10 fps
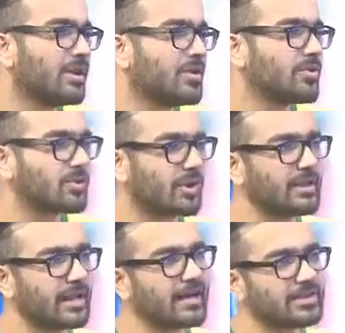you saw in
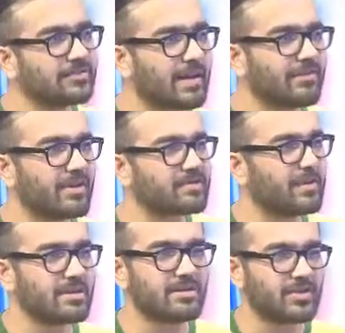the last 5 minutes,
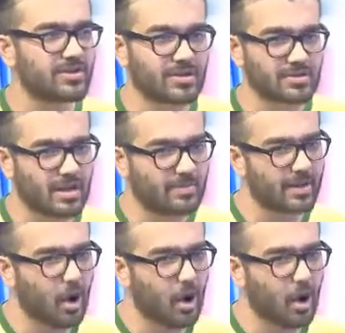Belgium were just coming